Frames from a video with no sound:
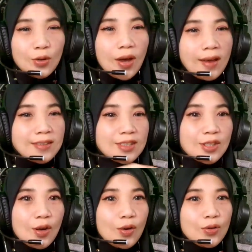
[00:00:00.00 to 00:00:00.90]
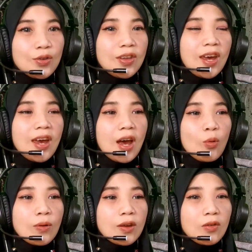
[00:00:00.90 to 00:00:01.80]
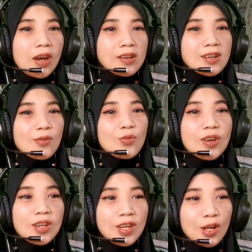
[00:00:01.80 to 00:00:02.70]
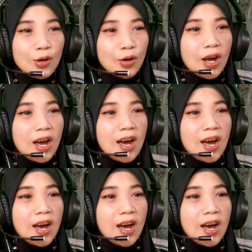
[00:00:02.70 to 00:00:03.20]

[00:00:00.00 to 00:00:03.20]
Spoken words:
And so today I wanna reaction video